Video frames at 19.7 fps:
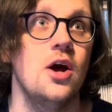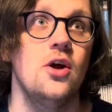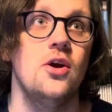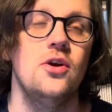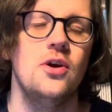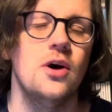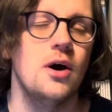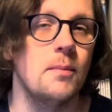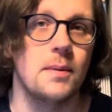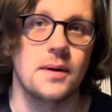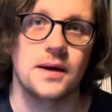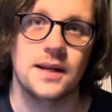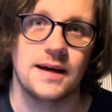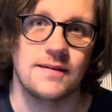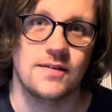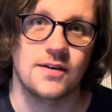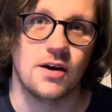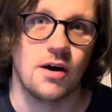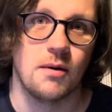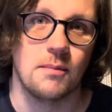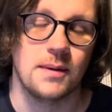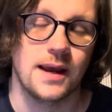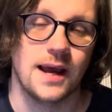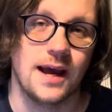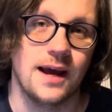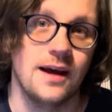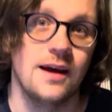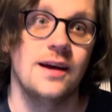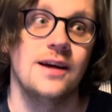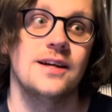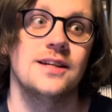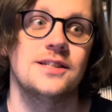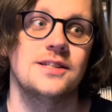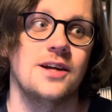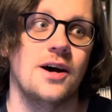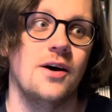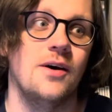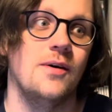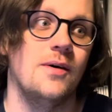Nobody ever got me it.
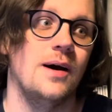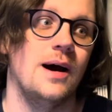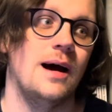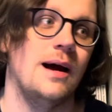So,